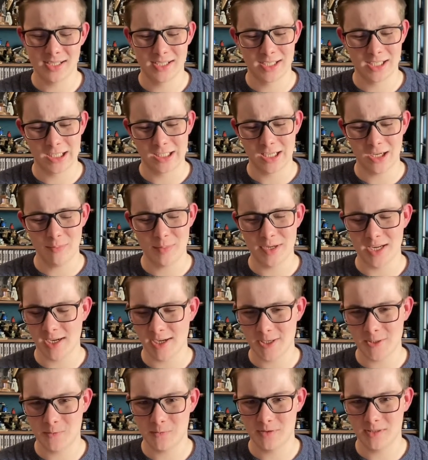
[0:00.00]
Uh, it'll be
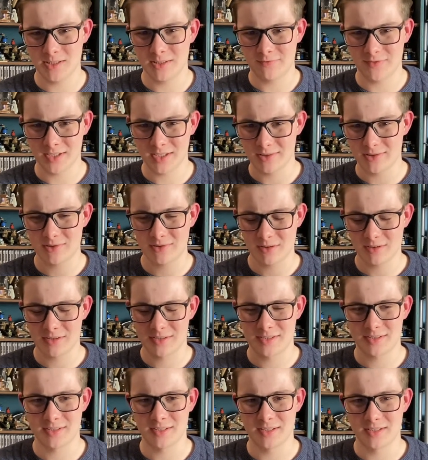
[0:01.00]
nice, wouldn't it? Fingers
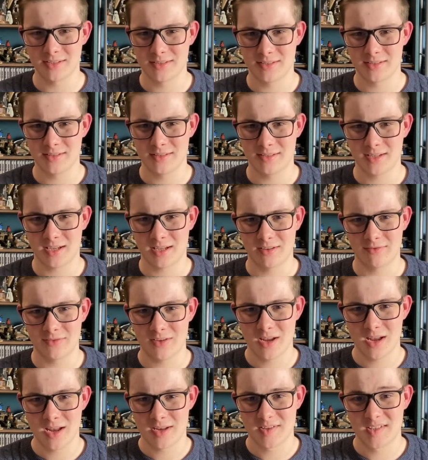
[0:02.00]
crossed to, to, to kind of
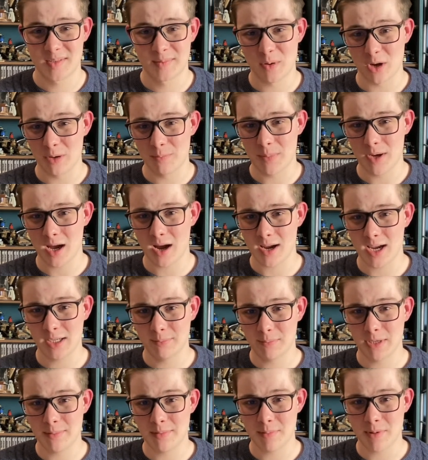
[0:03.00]
spot a bargain
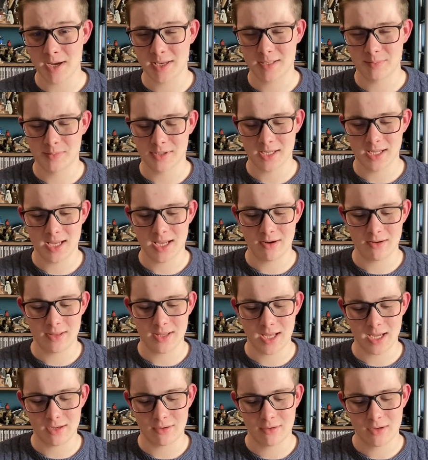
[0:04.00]
and maybe buy something here and
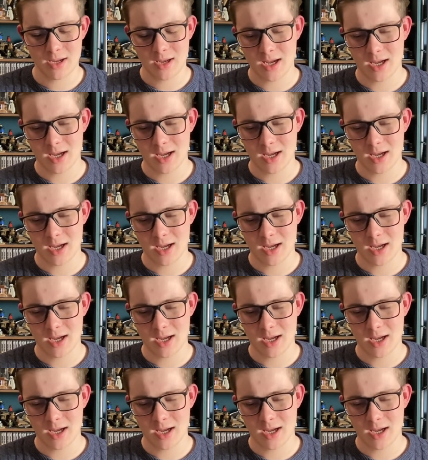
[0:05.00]
now.